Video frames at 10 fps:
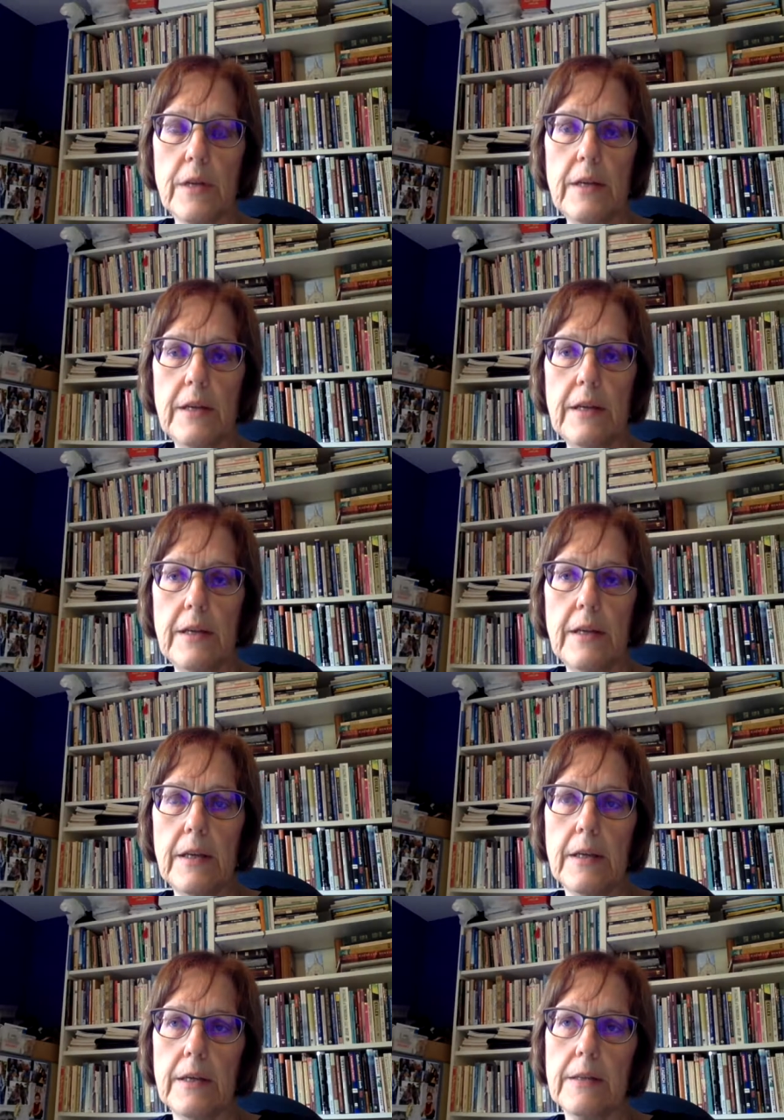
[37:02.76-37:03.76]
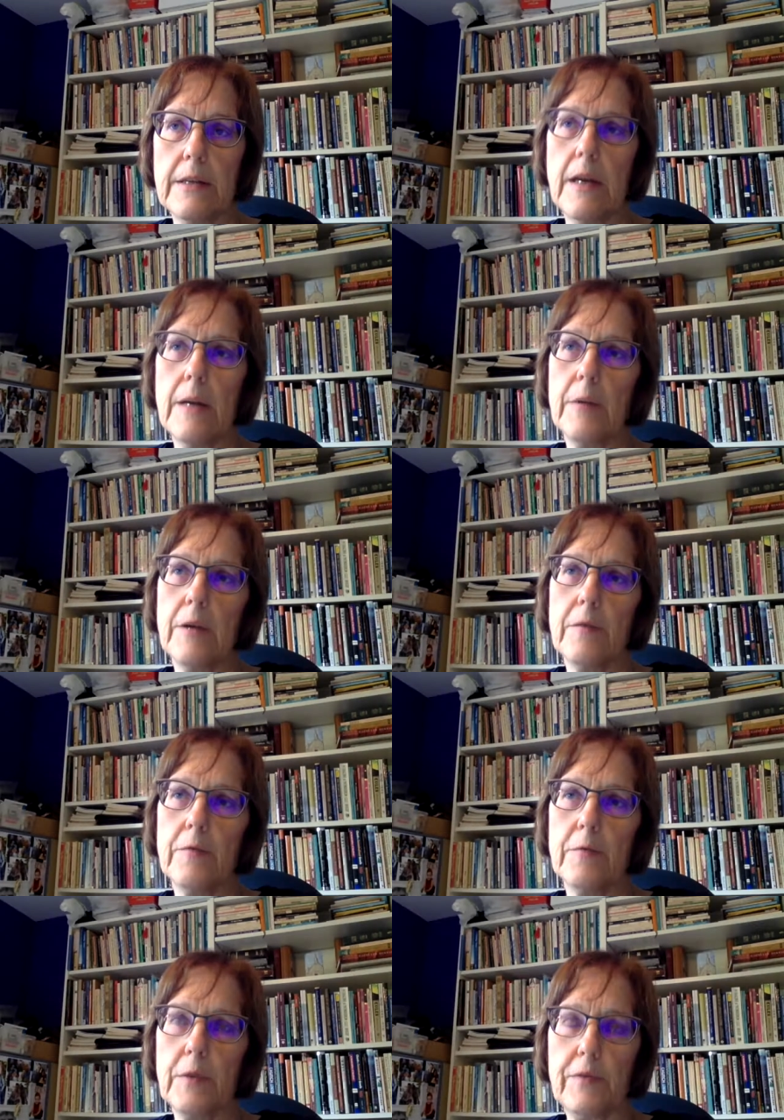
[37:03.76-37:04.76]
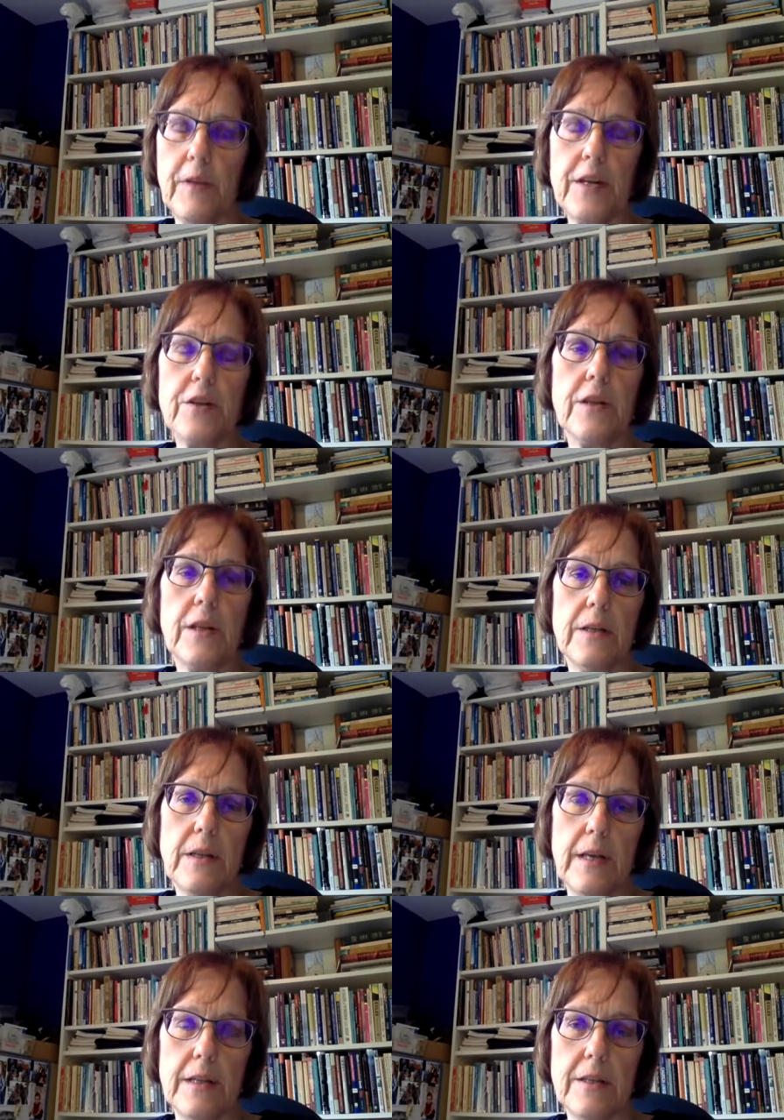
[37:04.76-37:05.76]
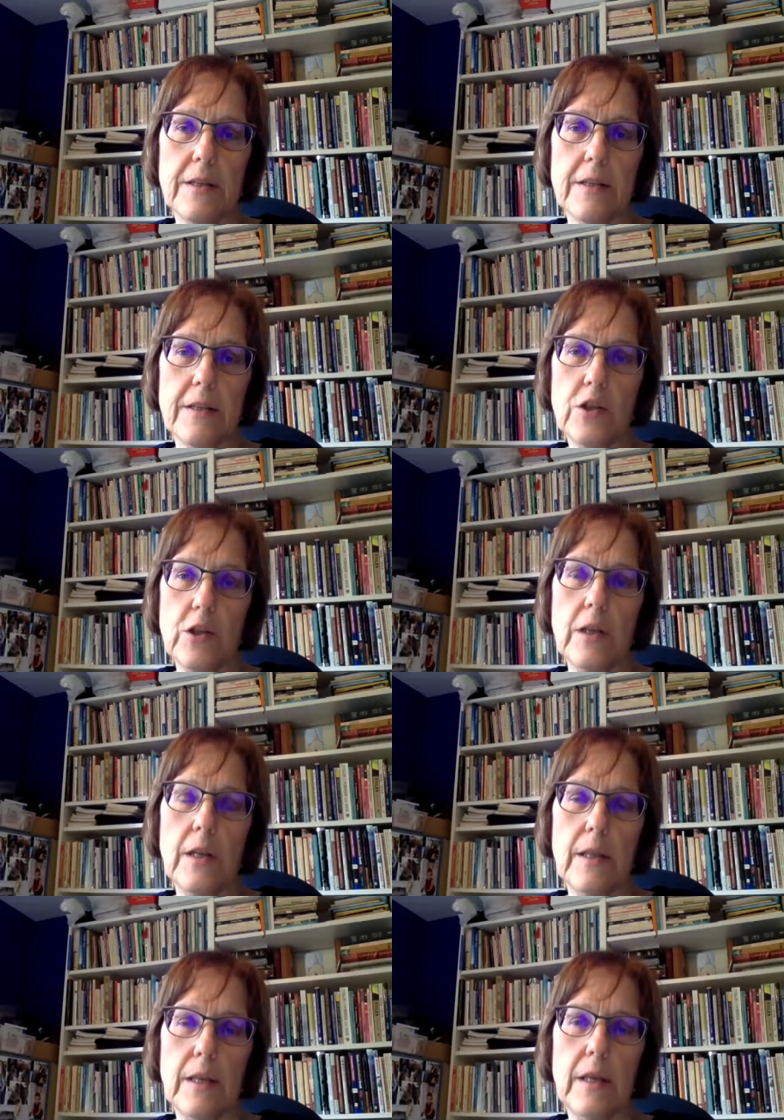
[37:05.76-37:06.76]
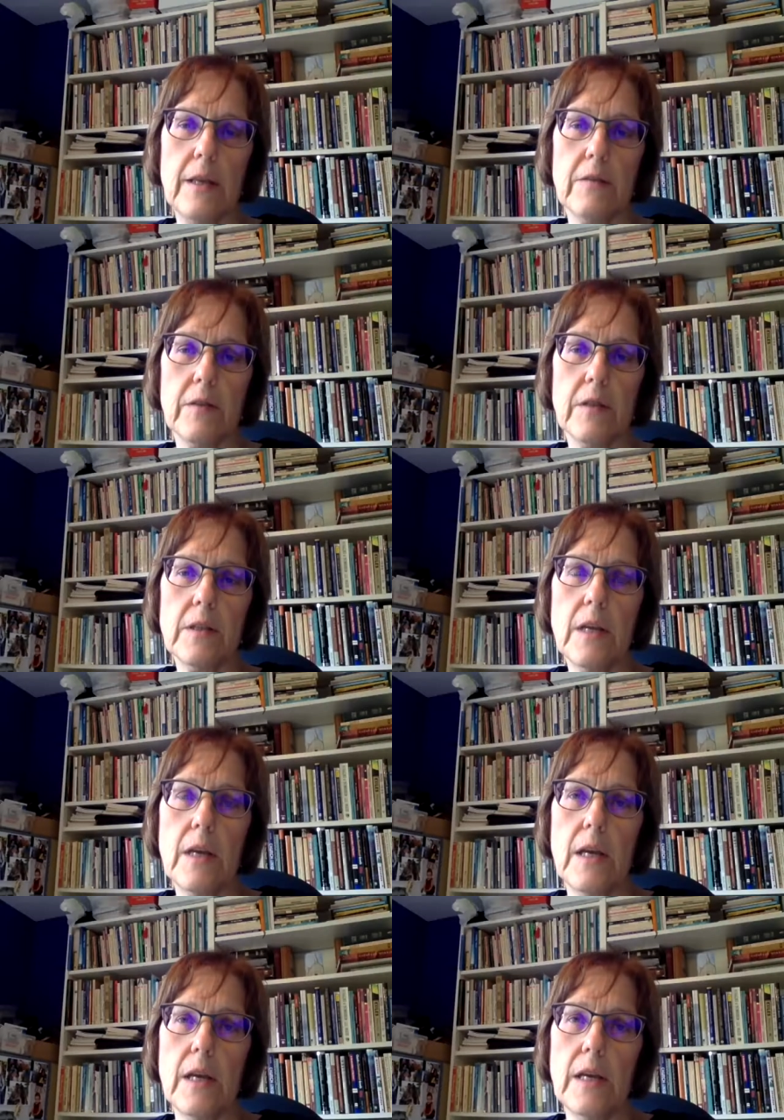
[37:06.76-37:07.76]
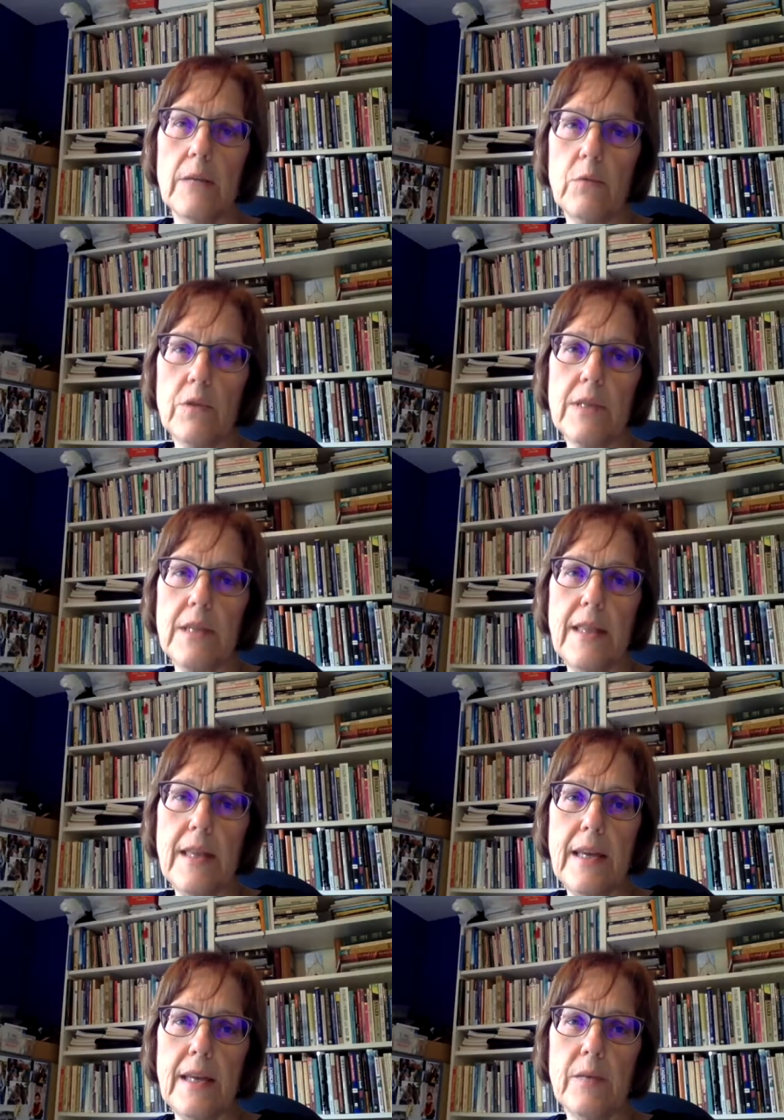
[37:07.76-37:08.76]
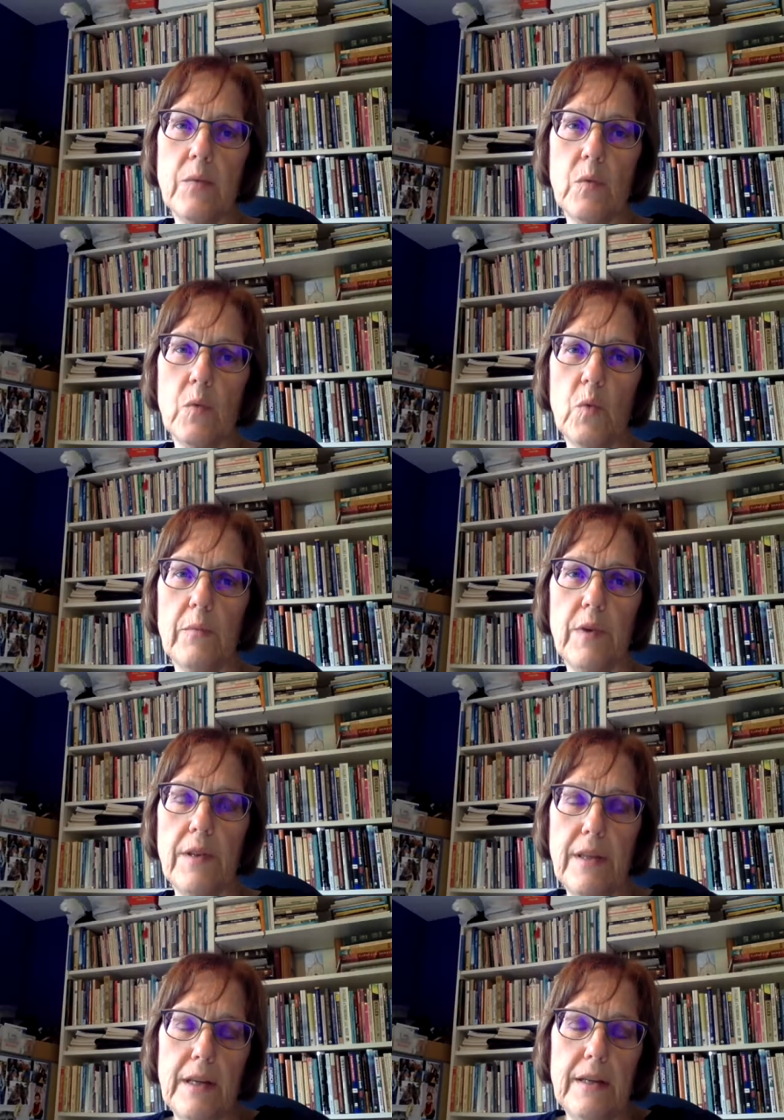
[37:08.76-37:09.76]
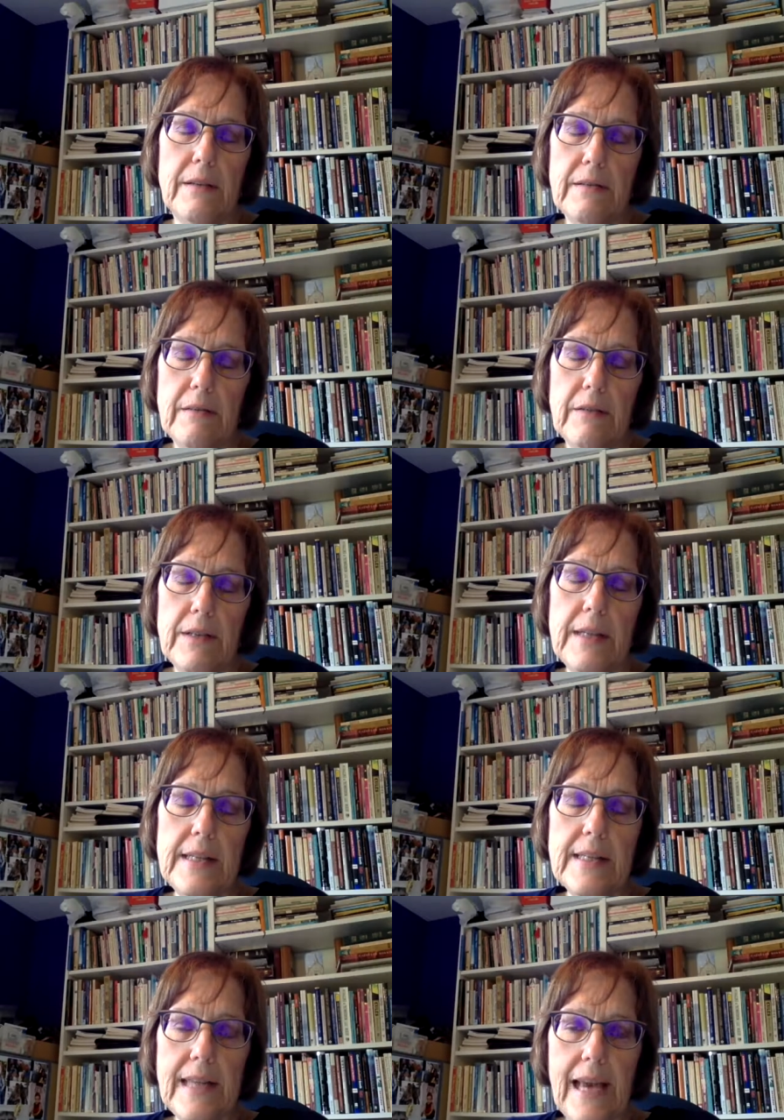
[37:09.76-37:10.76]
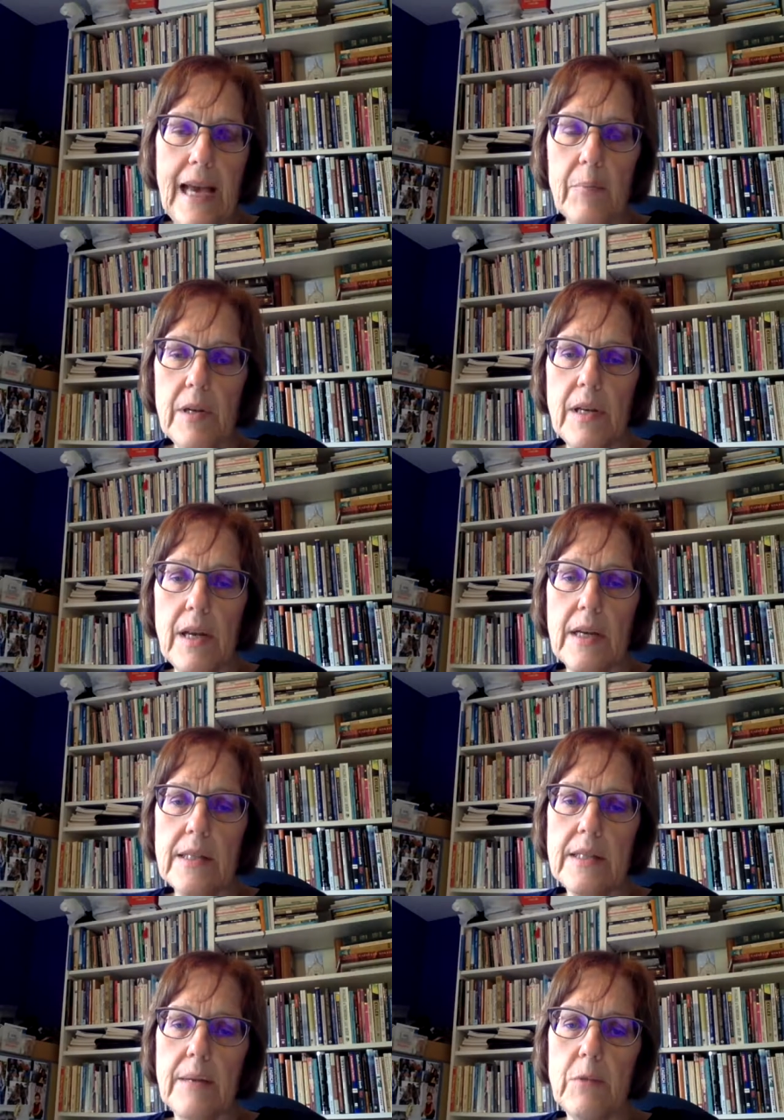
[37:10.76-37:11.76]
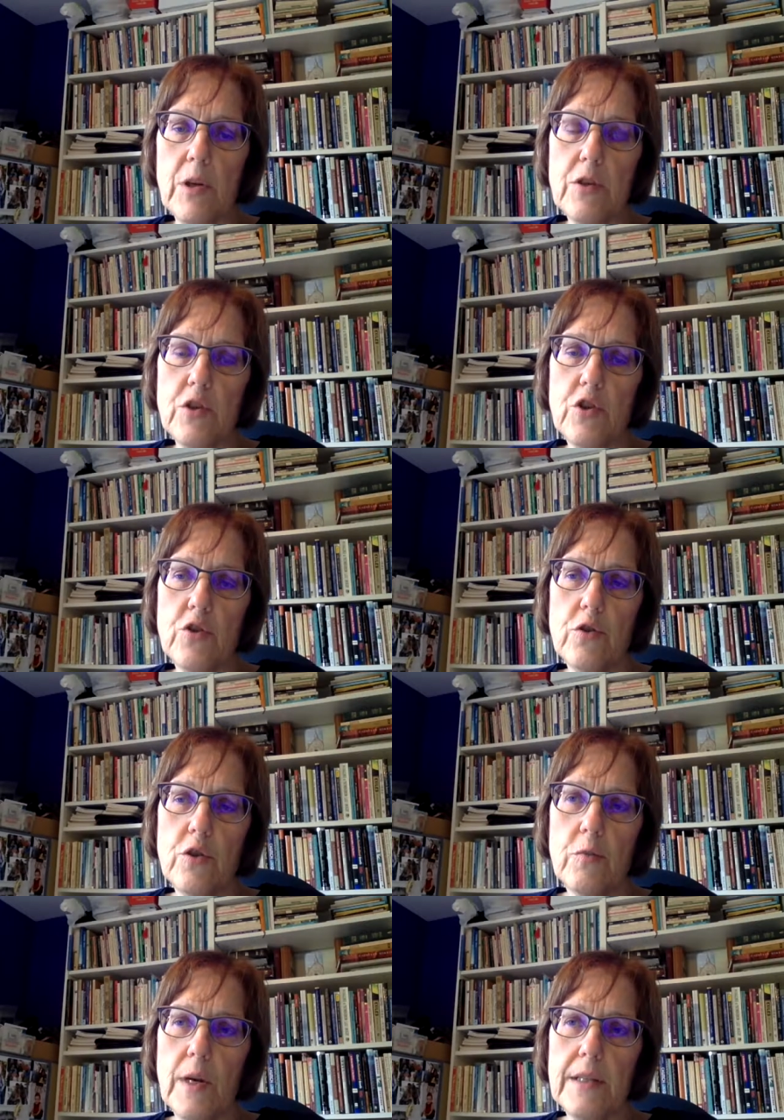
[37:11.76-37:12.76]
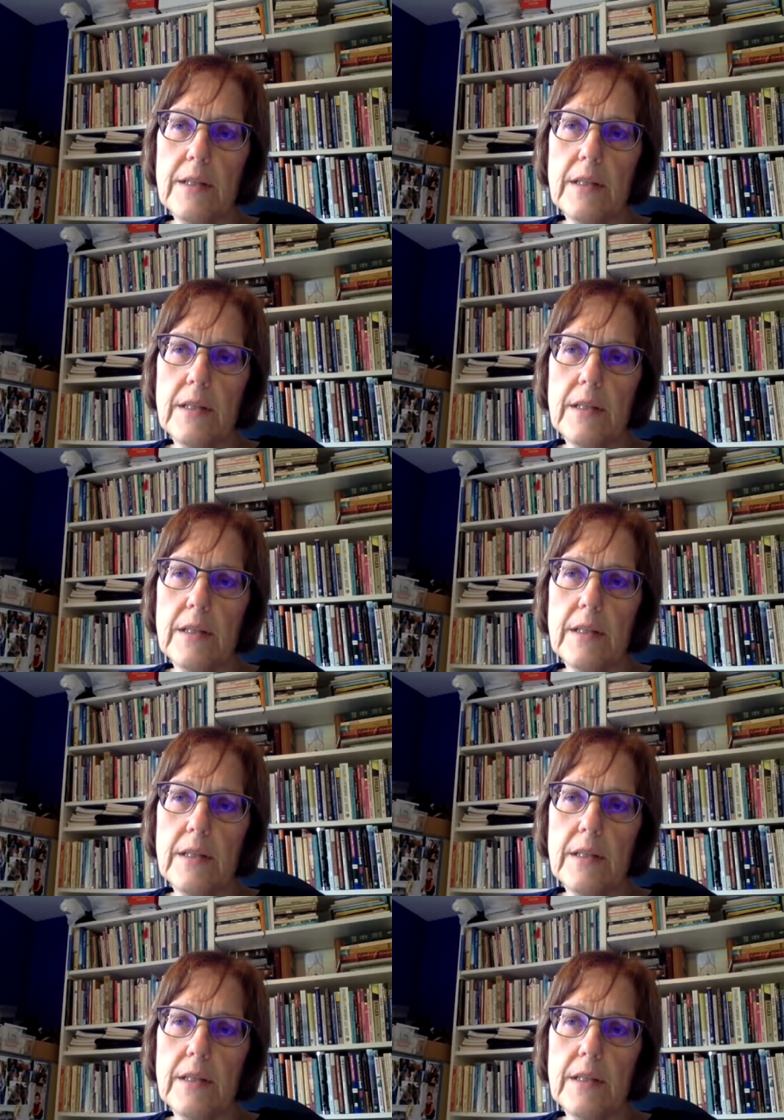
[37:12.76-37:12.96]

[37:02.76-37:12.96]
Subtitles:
a time of reflection and decision at the end of it, and we'll see then what we think needs to happen next. I'm not sure what